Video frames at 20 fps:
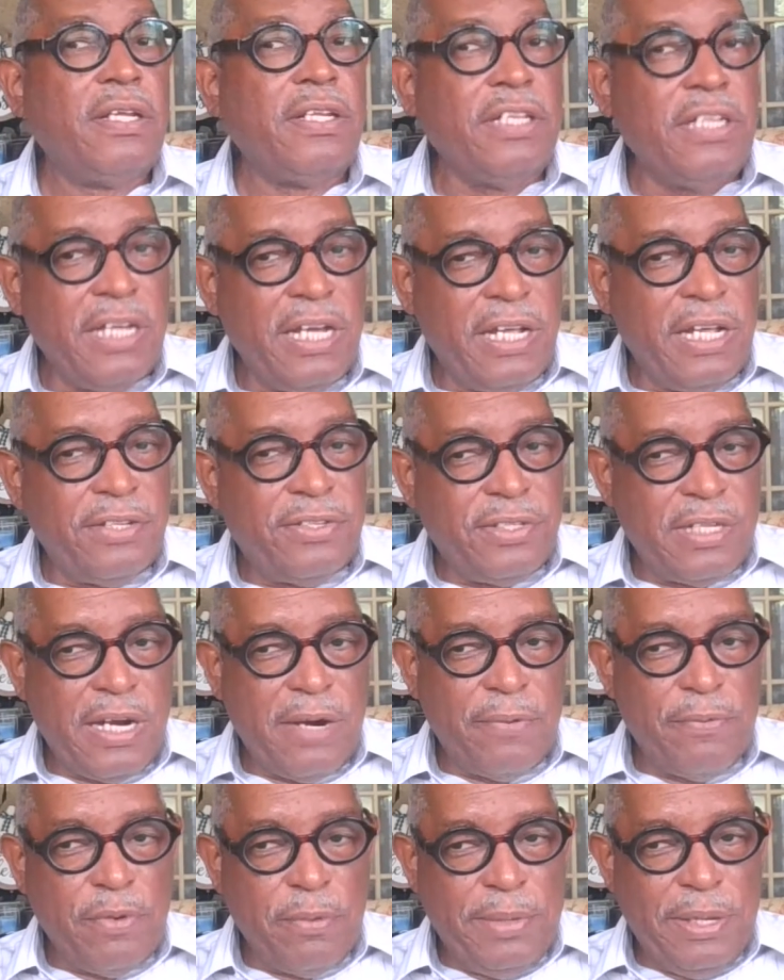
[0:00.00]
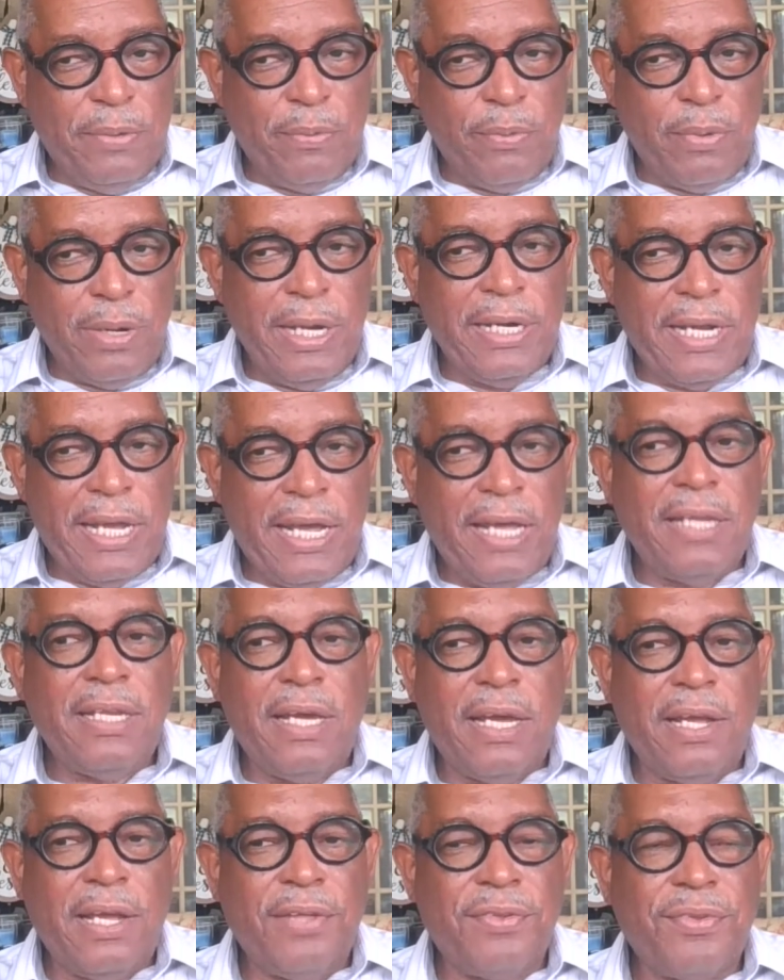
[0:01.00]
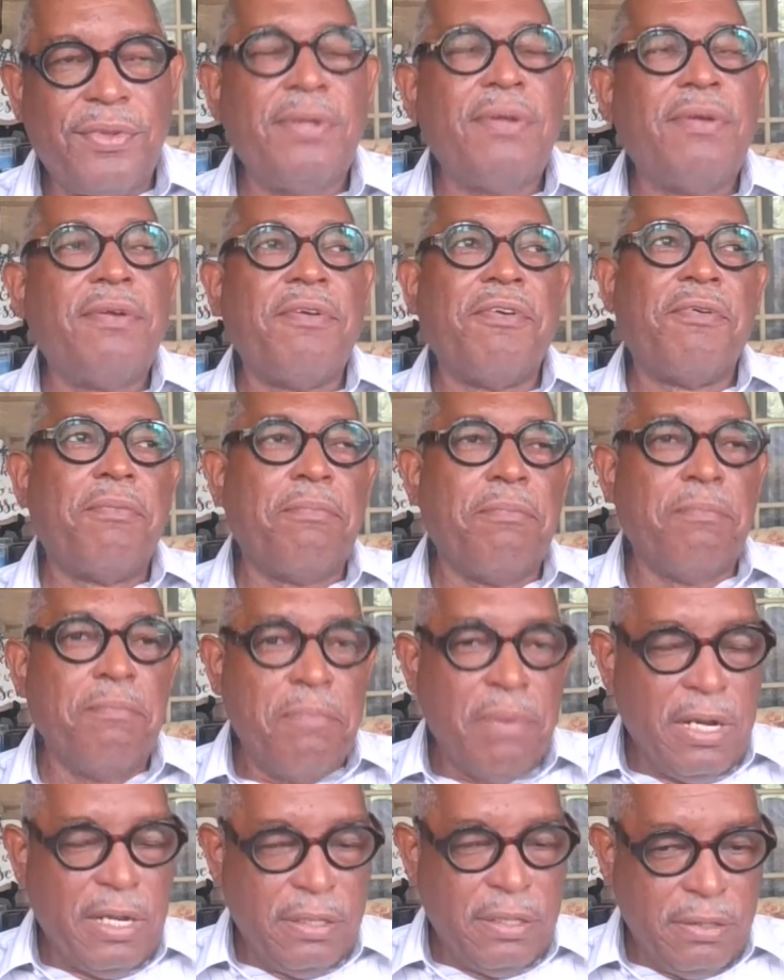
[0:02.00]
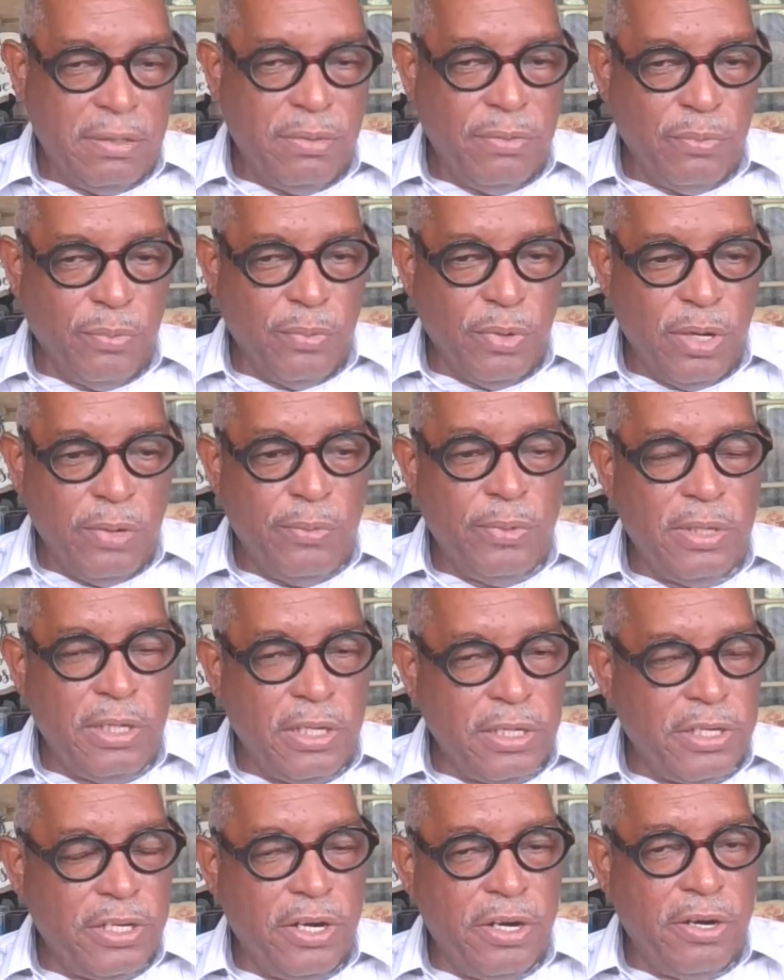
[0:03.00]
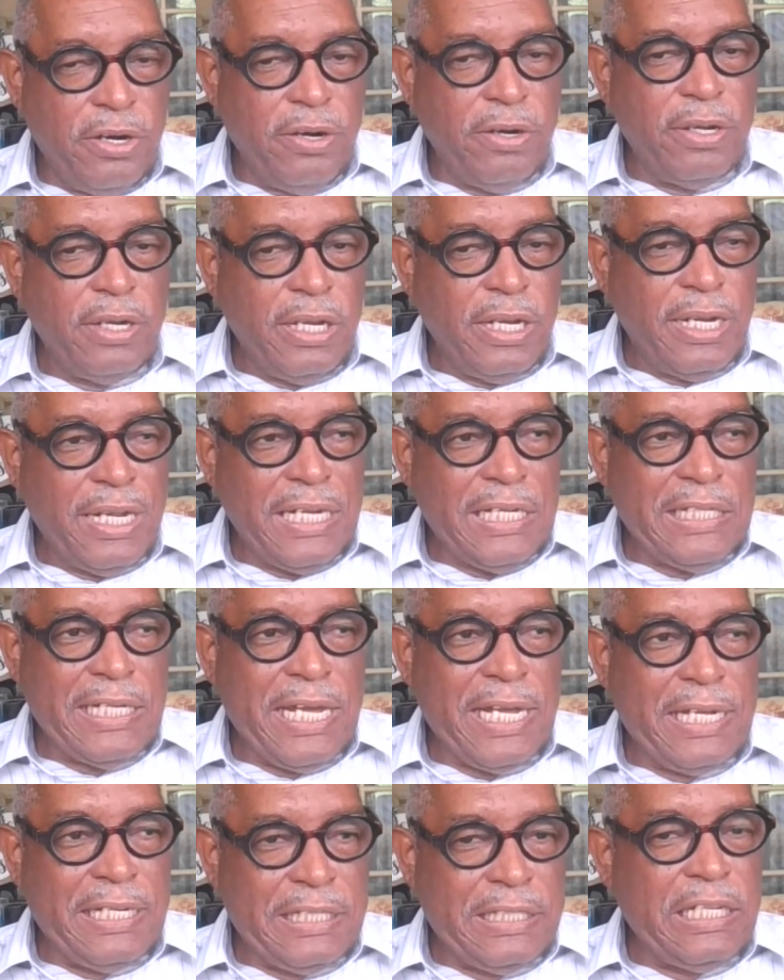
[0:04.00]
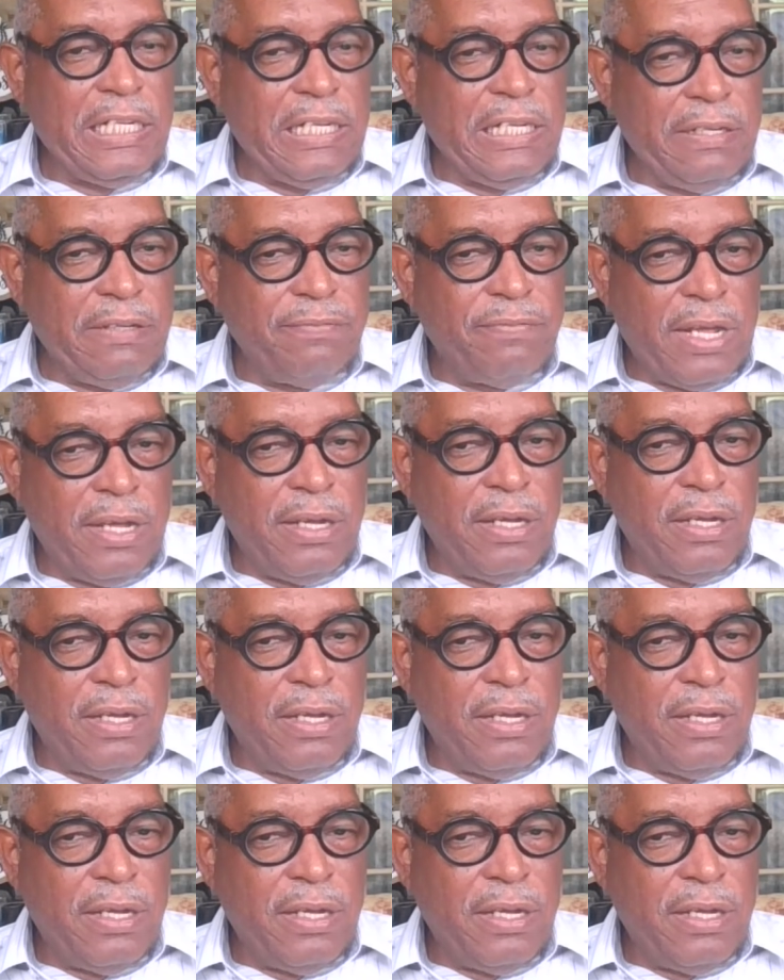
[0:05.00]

Yes, there will be white allies, but what will occur in during